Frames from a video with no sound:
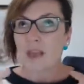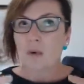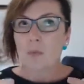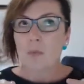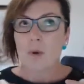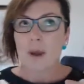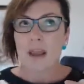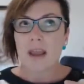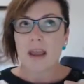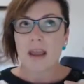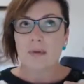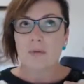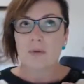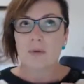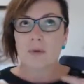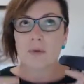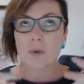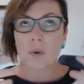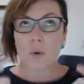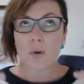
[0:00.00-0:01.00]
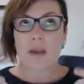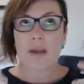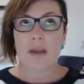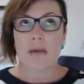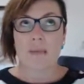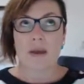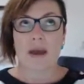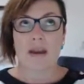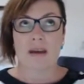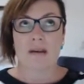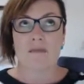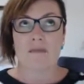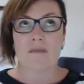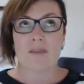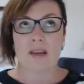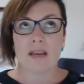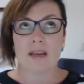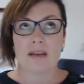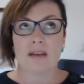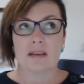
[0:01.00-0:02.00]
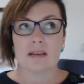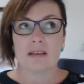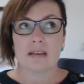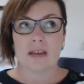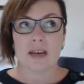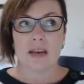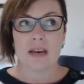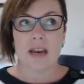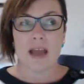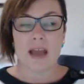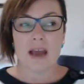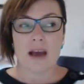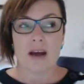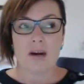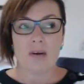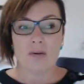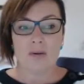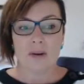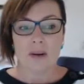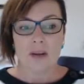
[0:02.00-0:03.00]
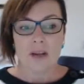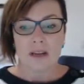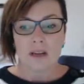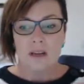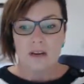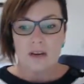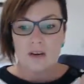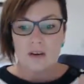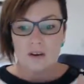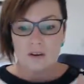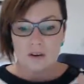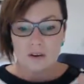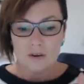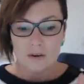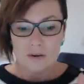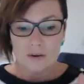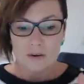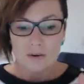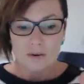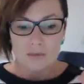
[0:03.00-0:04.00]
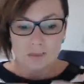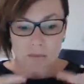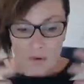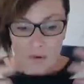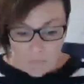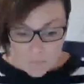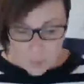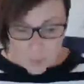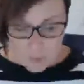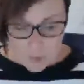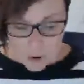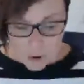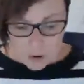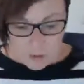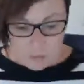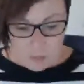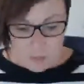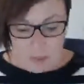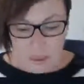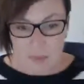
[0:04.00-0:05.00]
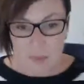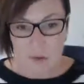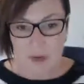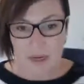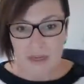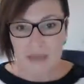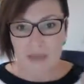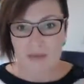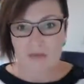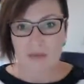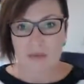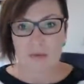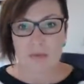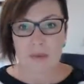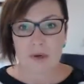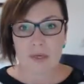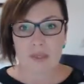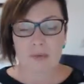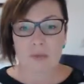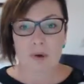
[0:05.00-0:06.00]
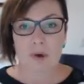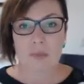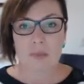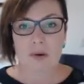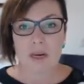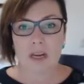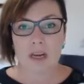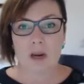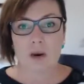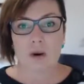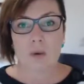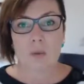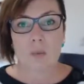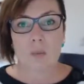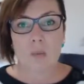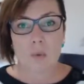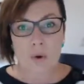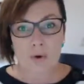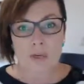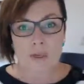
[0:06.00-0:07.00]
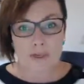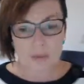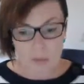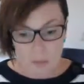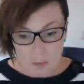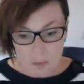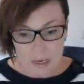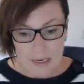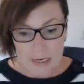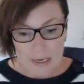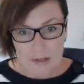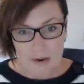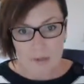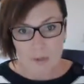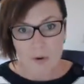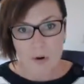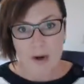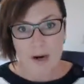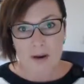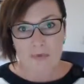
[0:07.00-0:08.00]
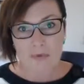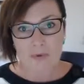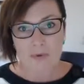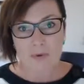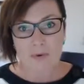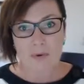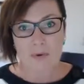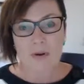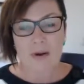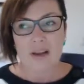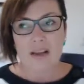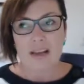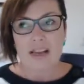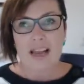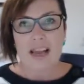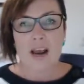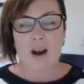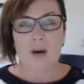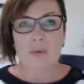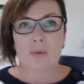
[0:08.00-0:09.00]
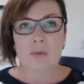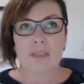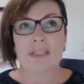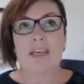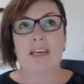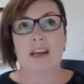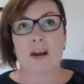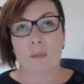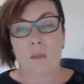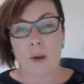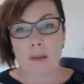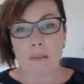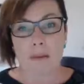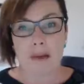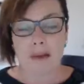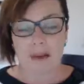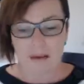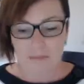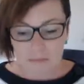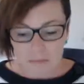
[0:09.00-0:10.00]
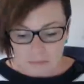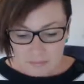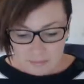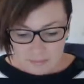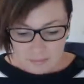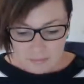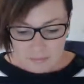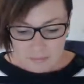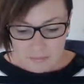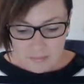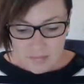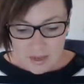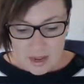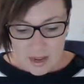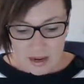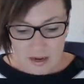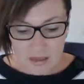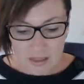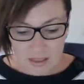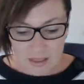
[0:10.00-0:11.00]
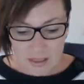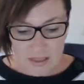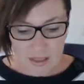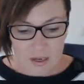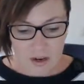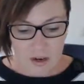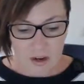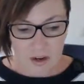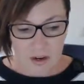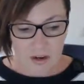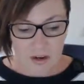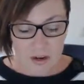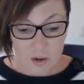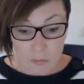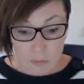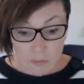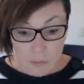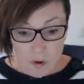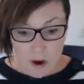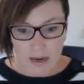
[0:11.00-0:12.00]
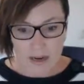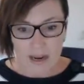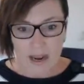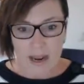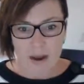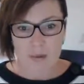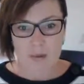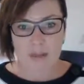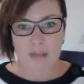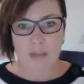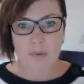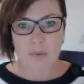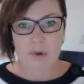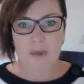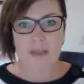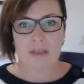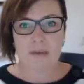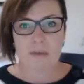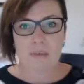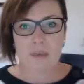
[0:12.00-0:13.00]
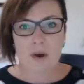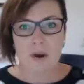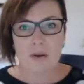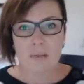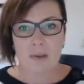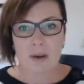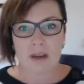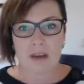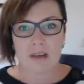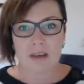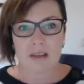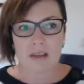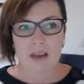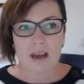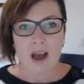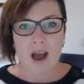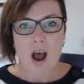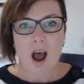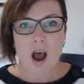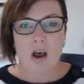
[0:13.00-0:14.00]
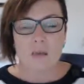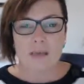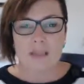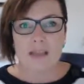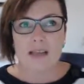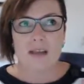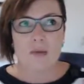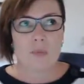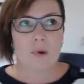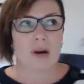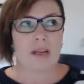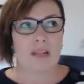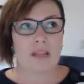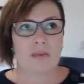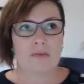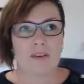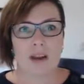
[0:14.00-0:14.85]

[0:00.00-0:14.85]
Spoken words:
where we were talking about our fears and how, we've got to really bring ourselves to the present moment and go, what is it right now that I'm grateful for? And I was sitting on my bed and I said to her, right now in this present moment, I'm celebrating the